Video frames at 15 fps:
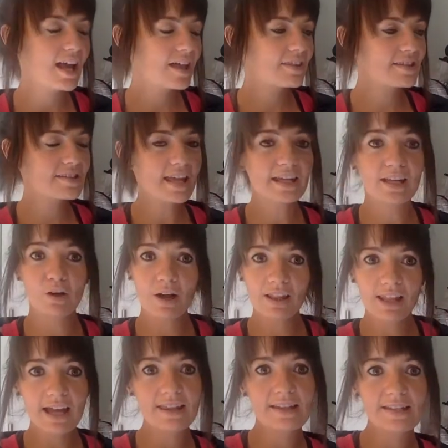they're saying, oh, I
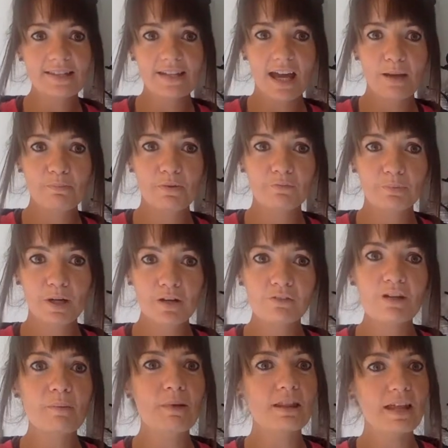like this type of
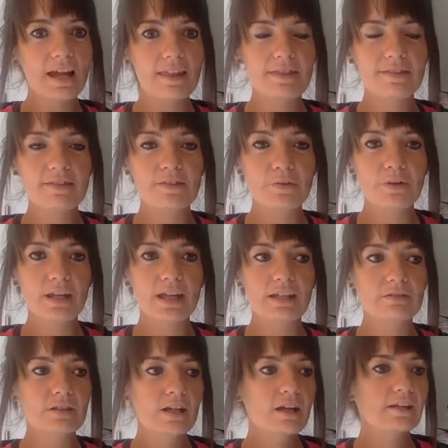program, I like doing